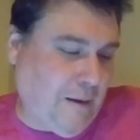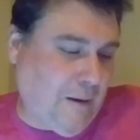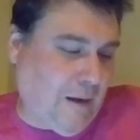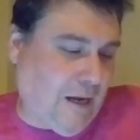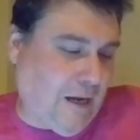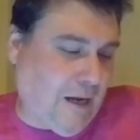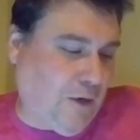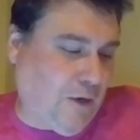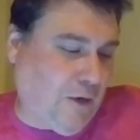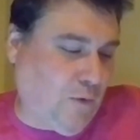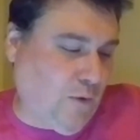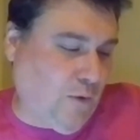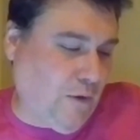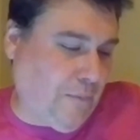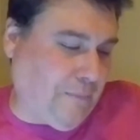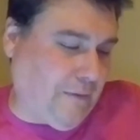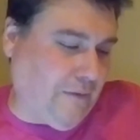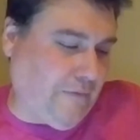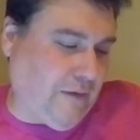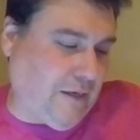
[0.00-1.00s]
A group
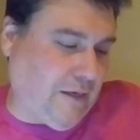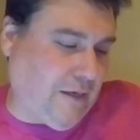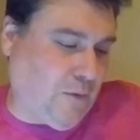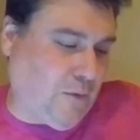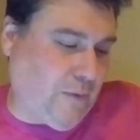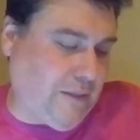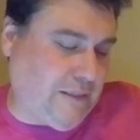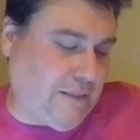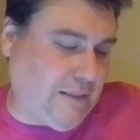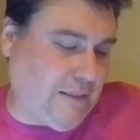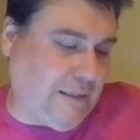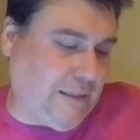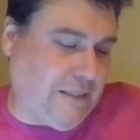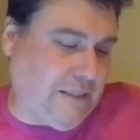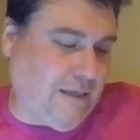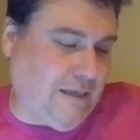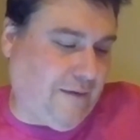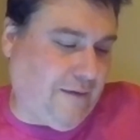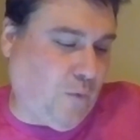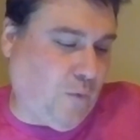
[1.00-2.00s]
of increasingly
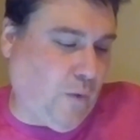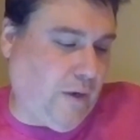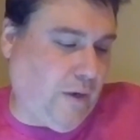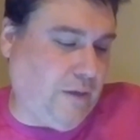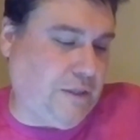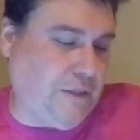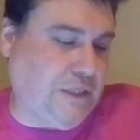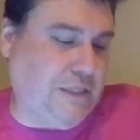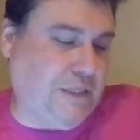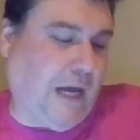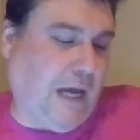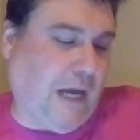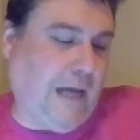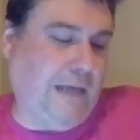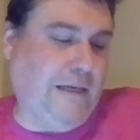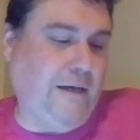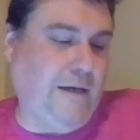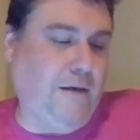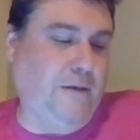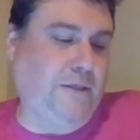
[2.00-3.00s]
self-aware stock
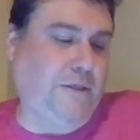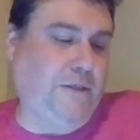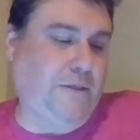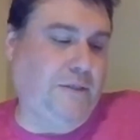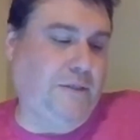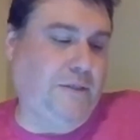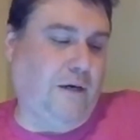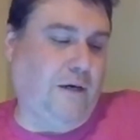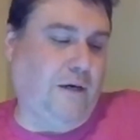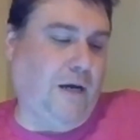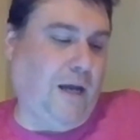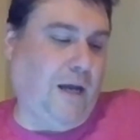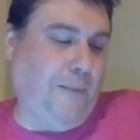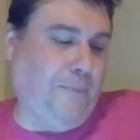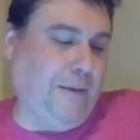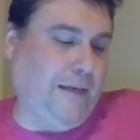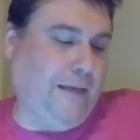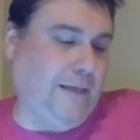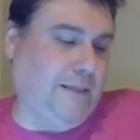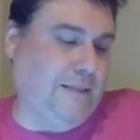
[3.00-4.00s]
characters are up
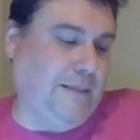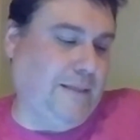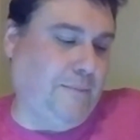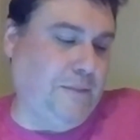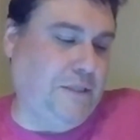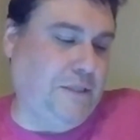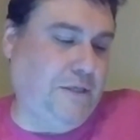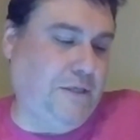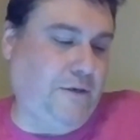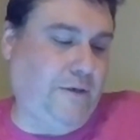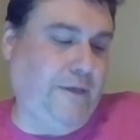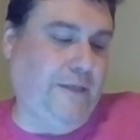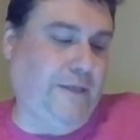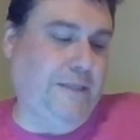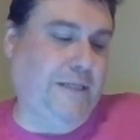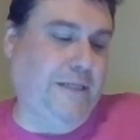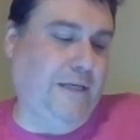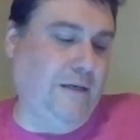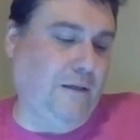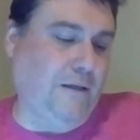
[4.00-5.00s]
against a mysterious
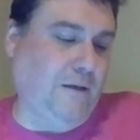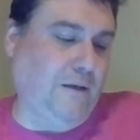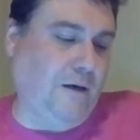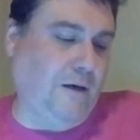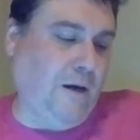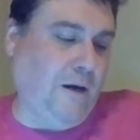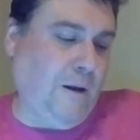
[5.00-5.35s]
killer,